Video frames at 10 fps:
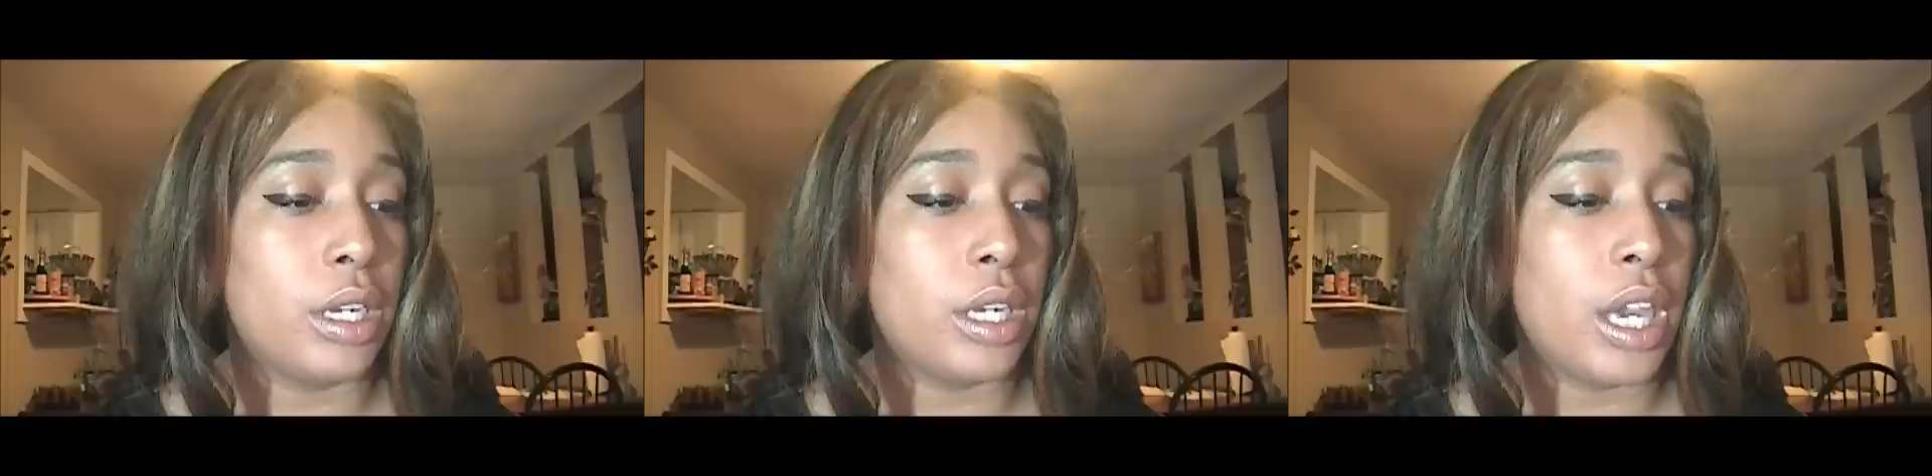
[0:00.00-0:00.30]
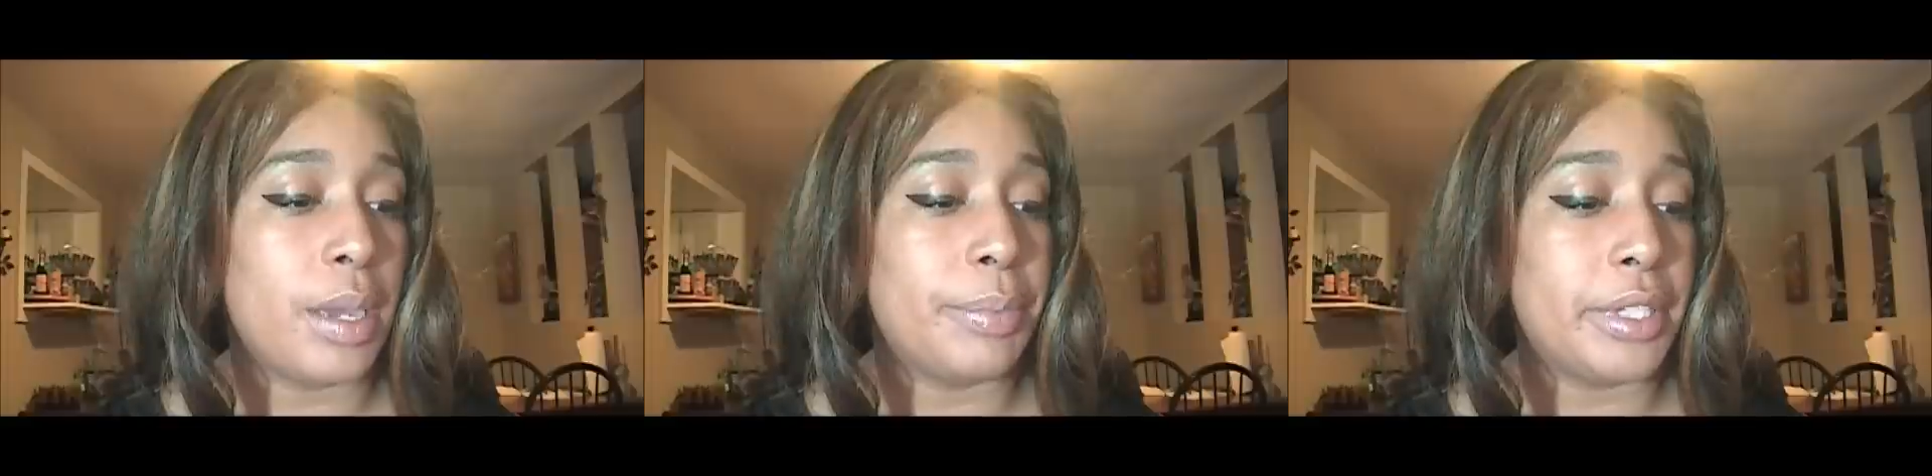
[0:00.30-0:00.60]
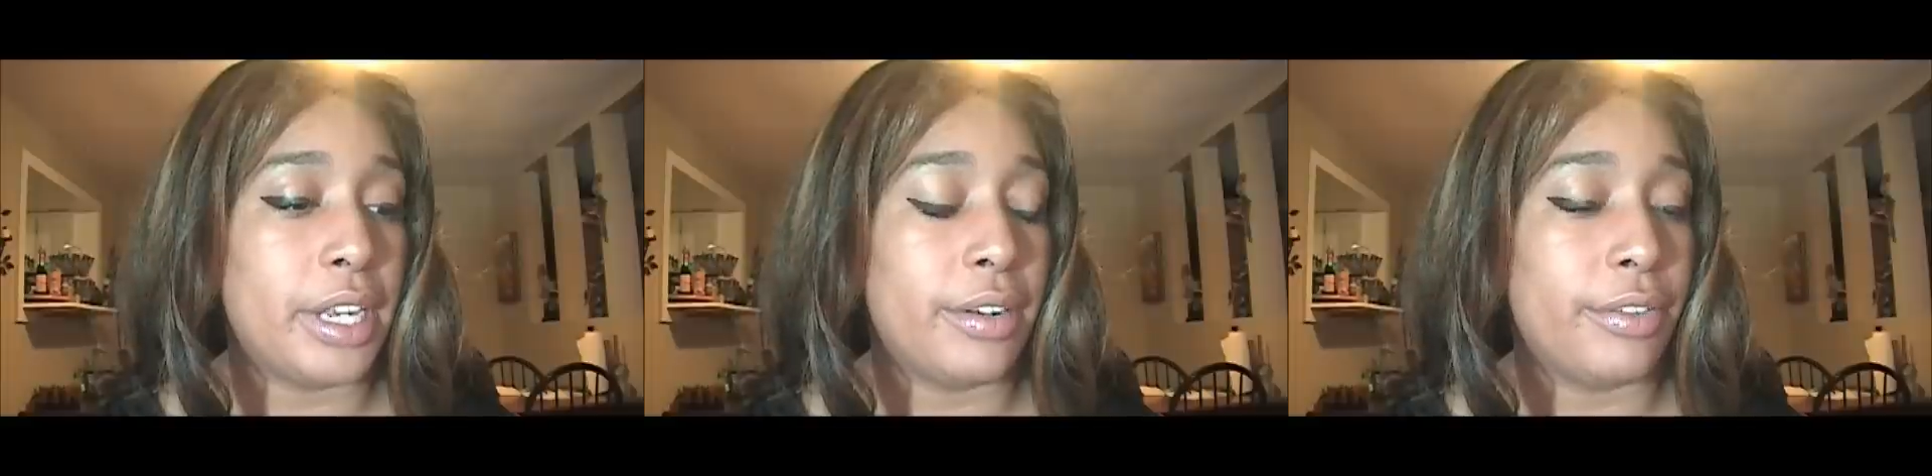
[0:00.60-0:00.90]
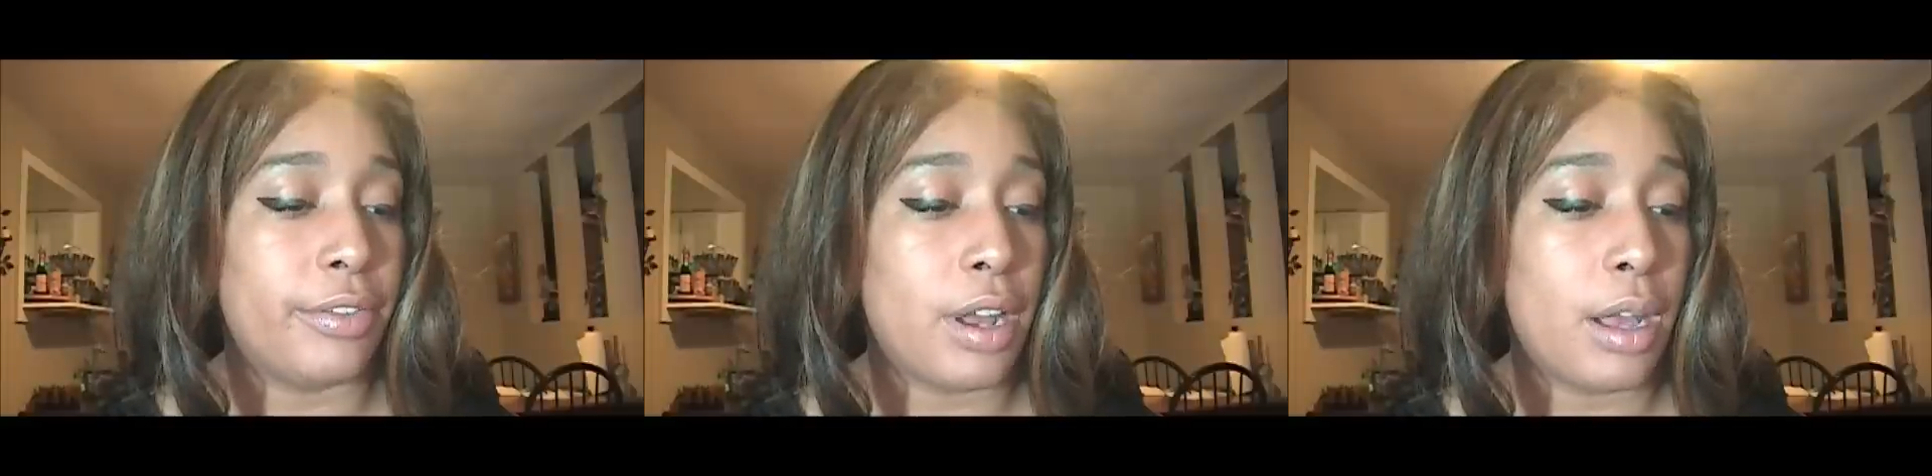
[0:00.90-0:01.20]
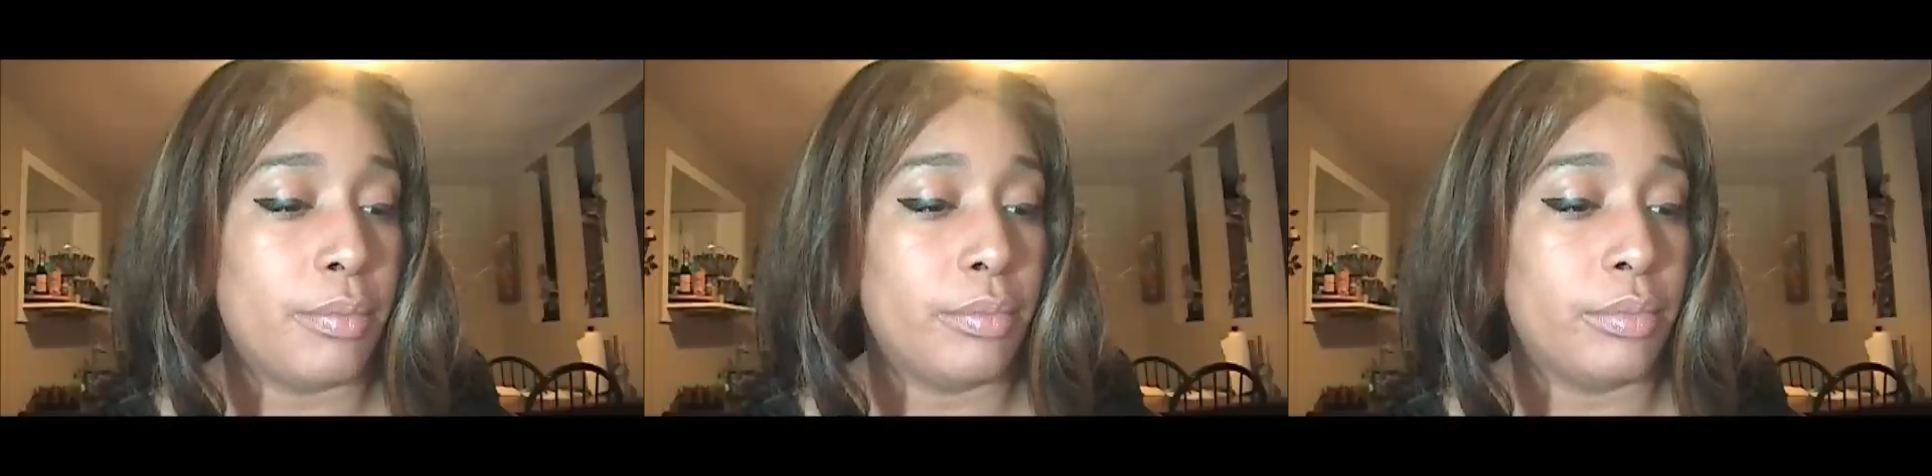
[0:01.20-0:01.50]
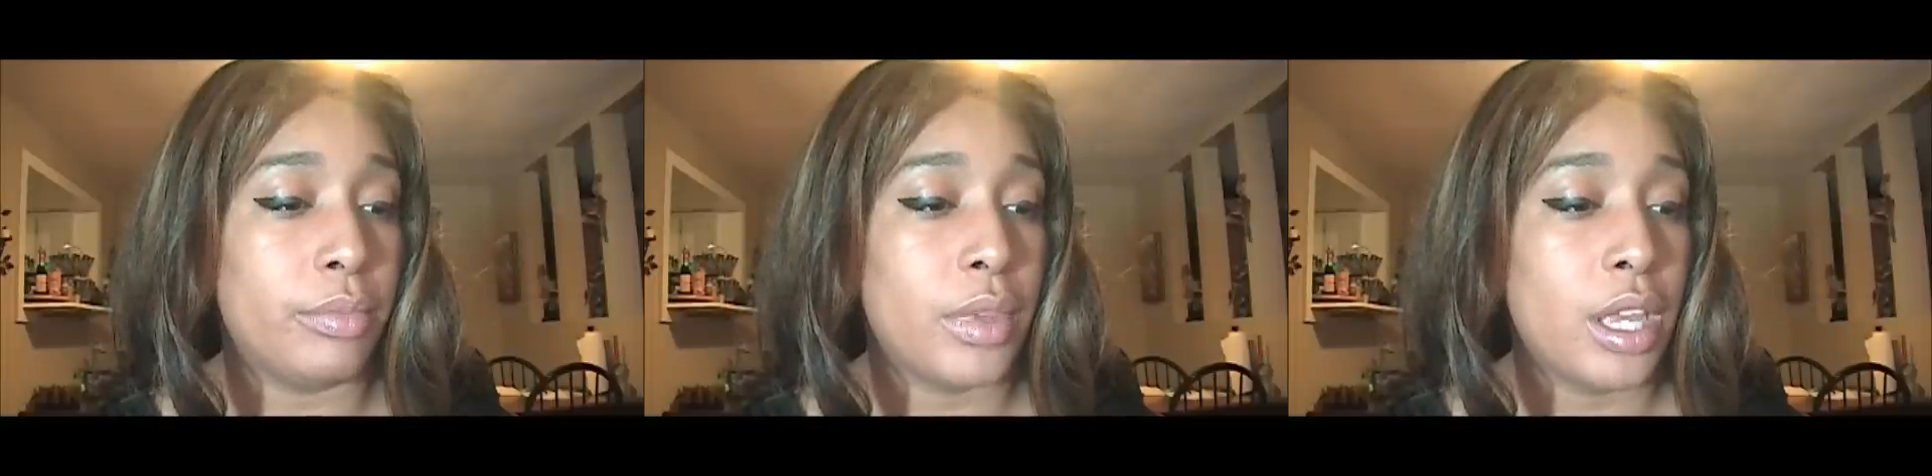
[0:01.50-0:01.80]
keeps it from,